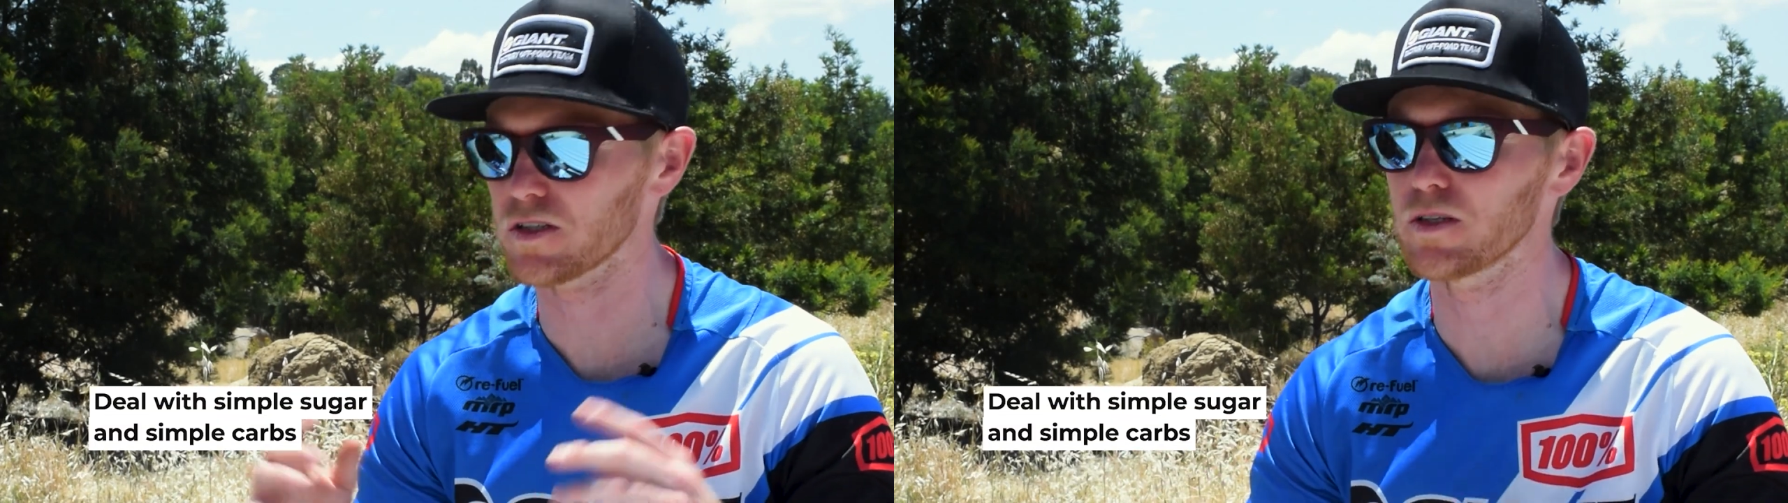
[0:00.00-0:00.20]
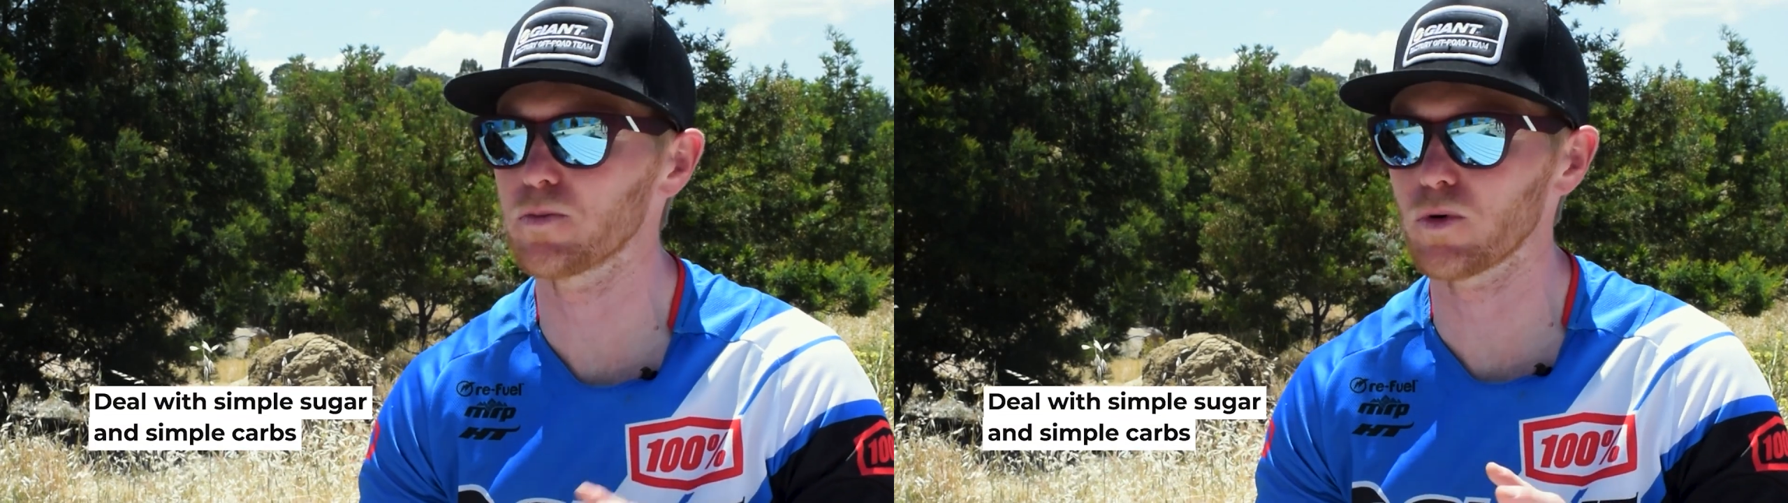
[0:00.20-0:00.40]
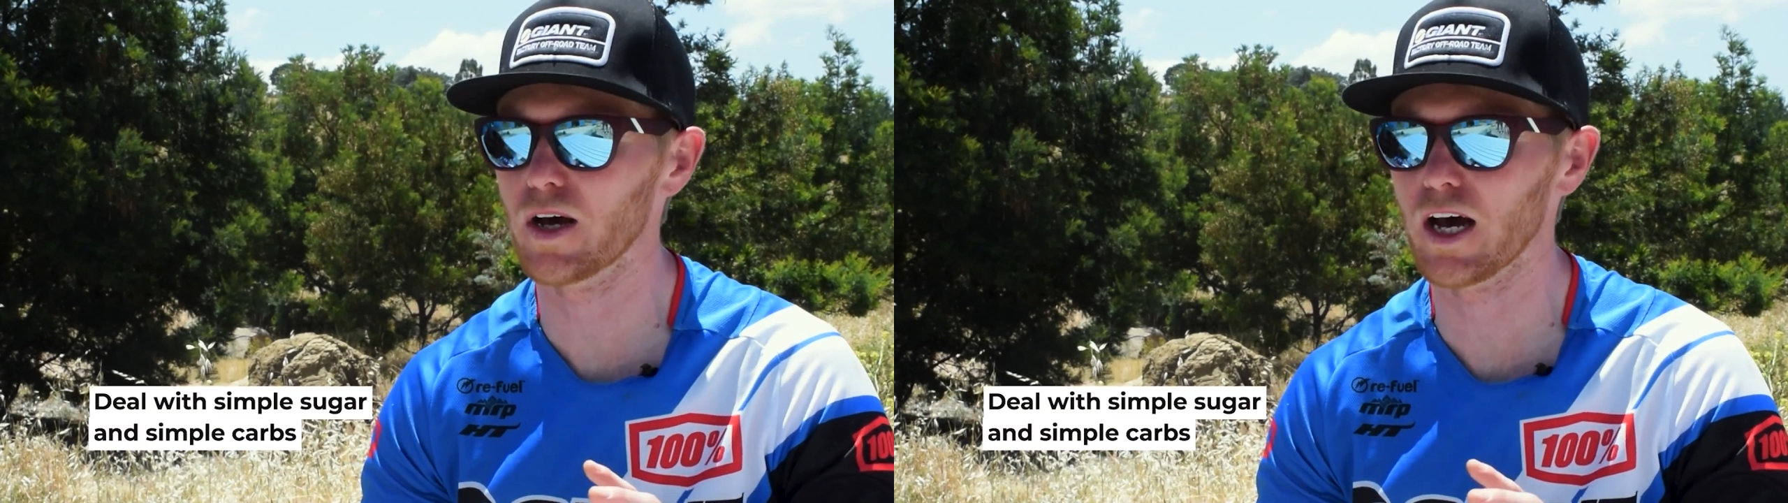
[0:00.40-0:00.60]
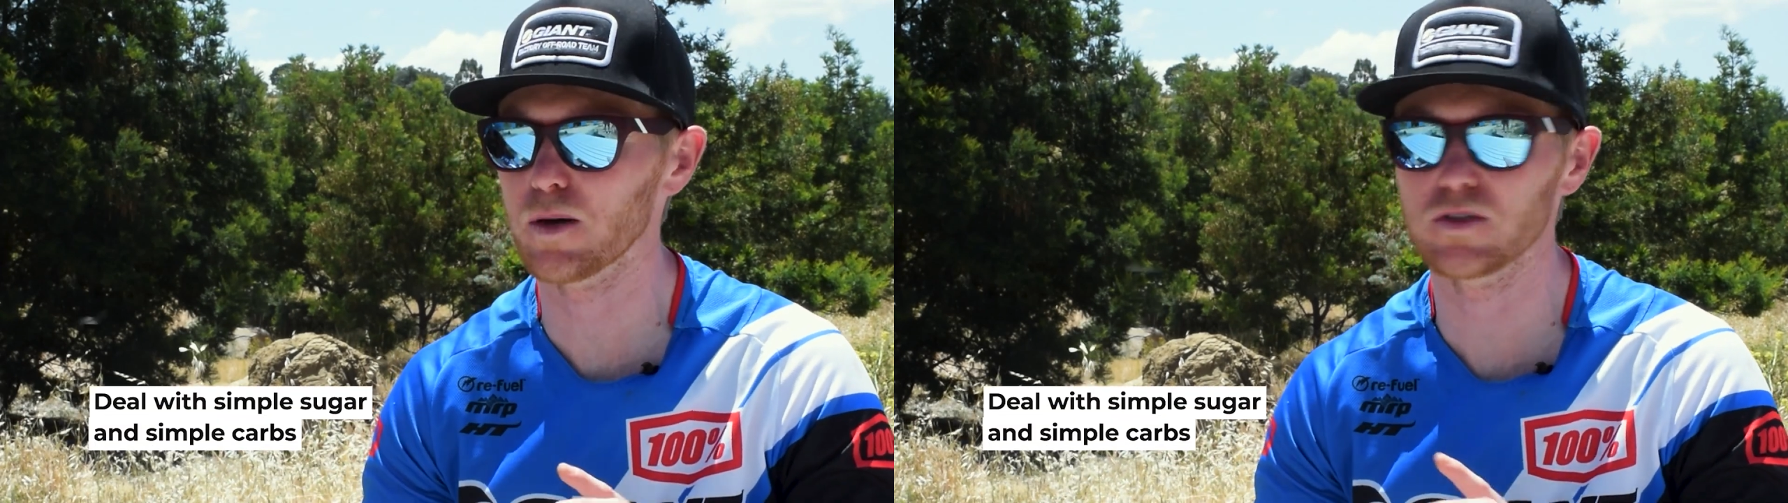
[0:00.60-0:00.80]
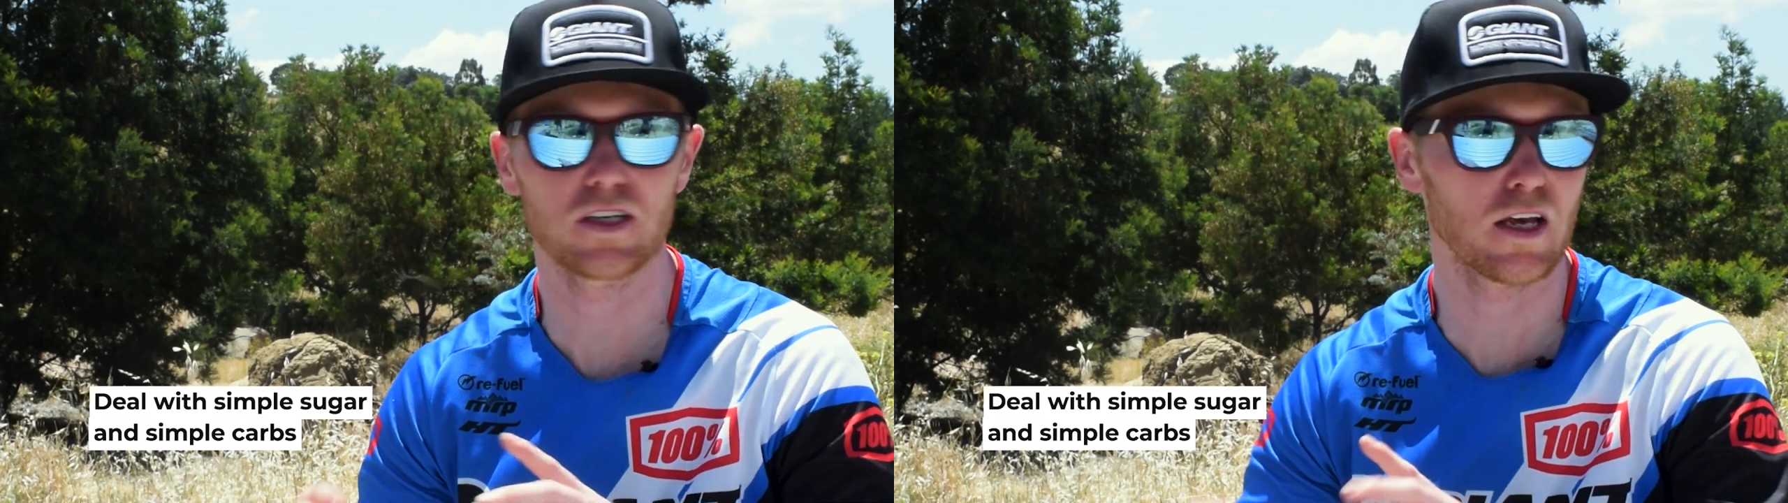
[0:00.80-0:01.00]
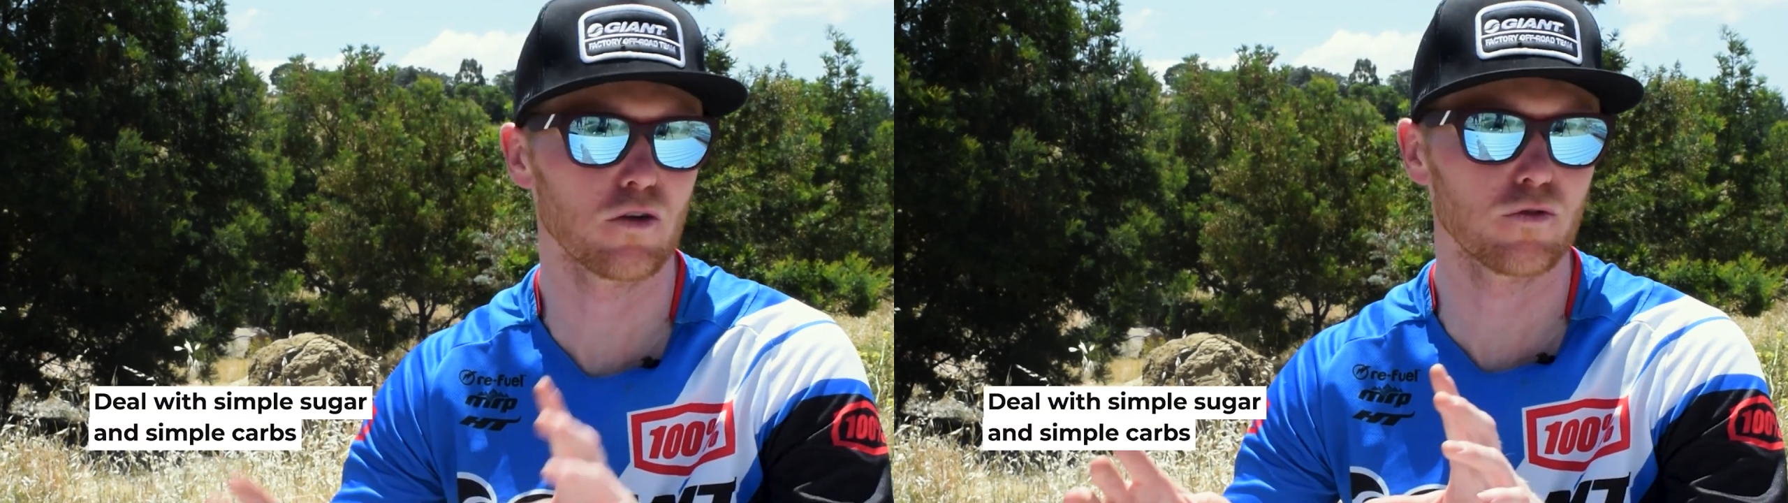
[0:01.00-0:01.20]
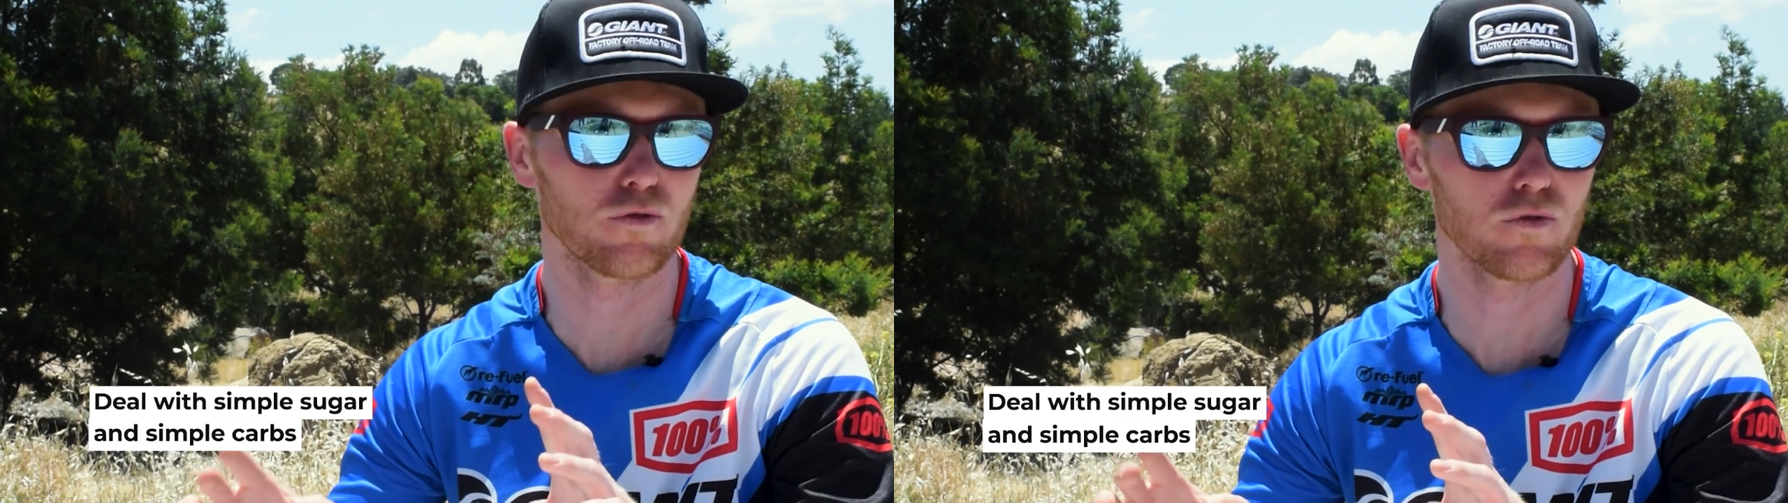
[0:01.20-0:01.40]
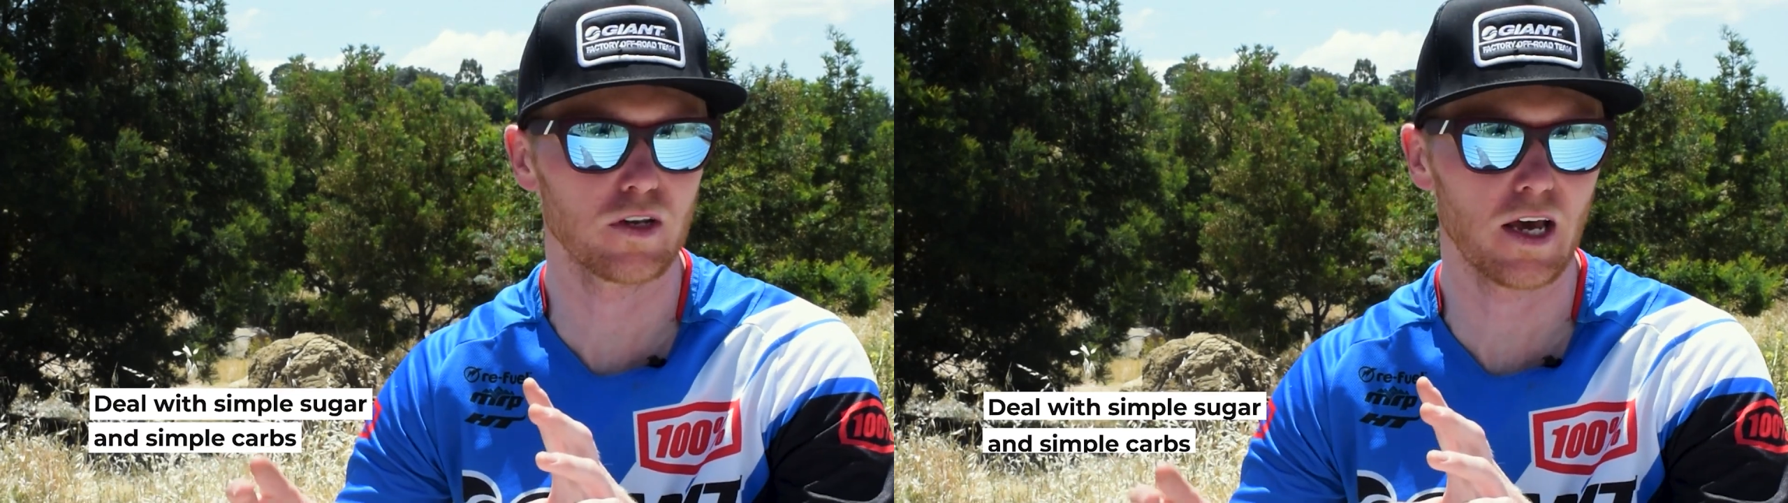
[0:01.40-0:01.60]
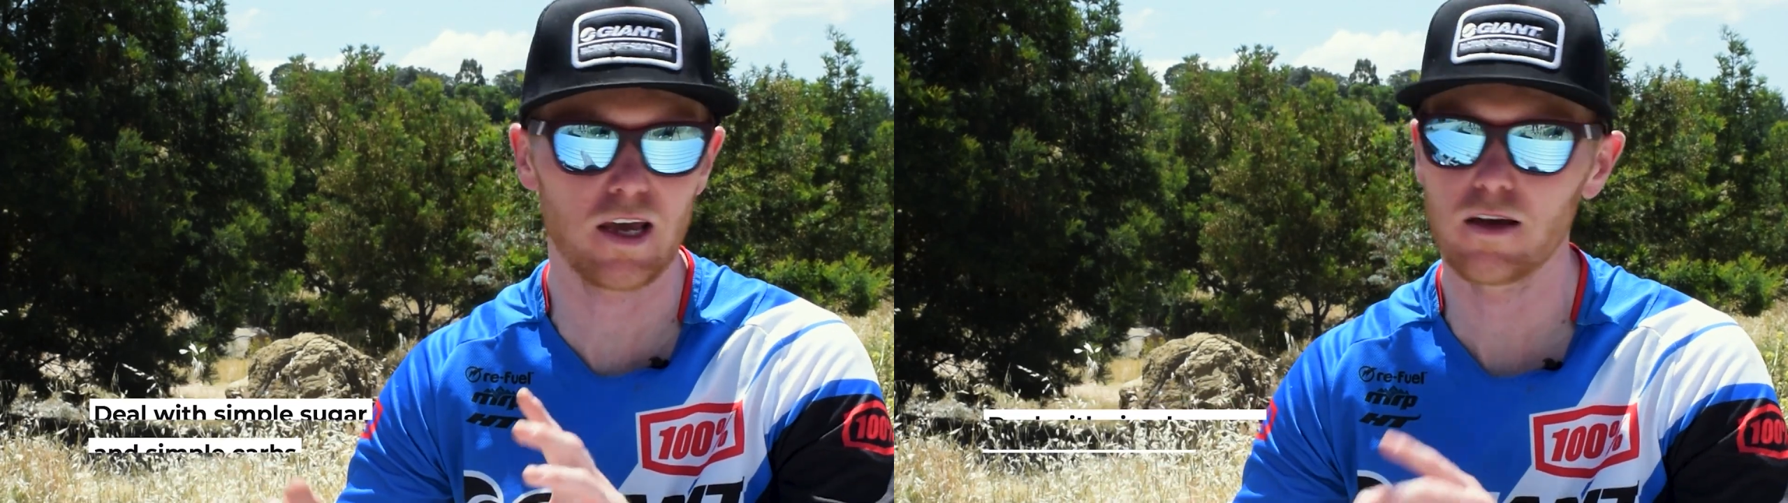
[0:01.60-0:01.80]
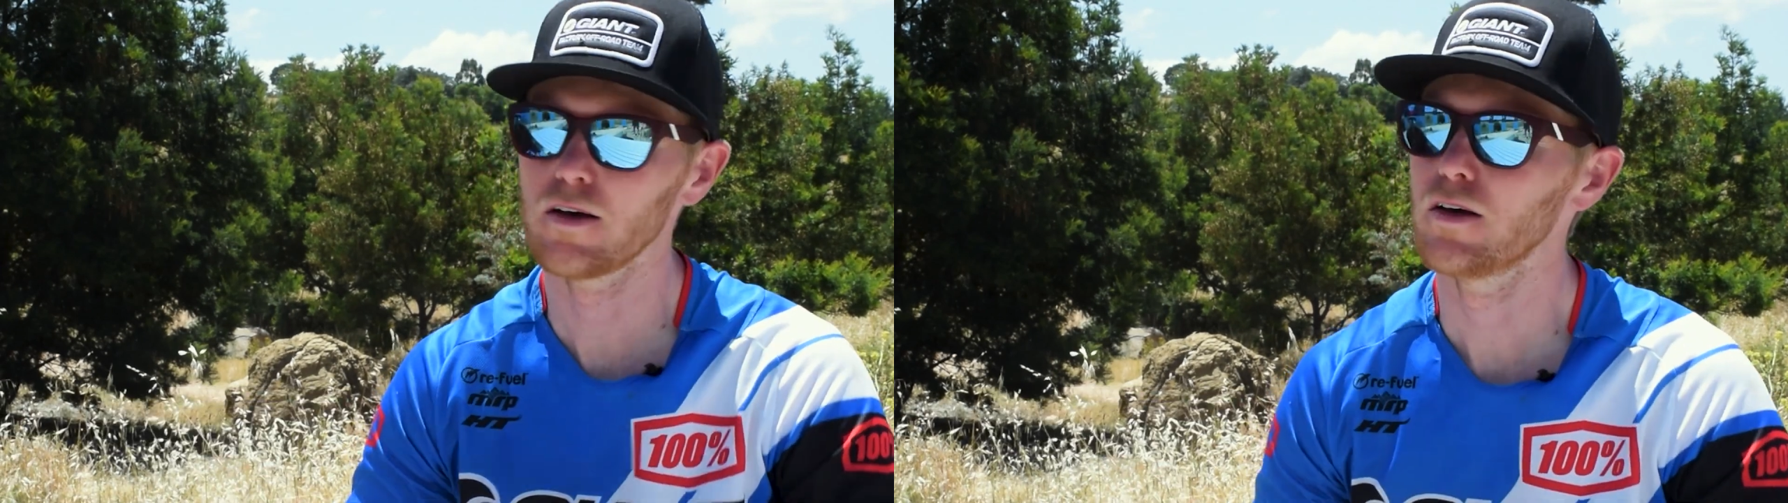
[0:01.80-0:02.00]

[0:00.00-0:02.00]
simple carbs to get you through the day.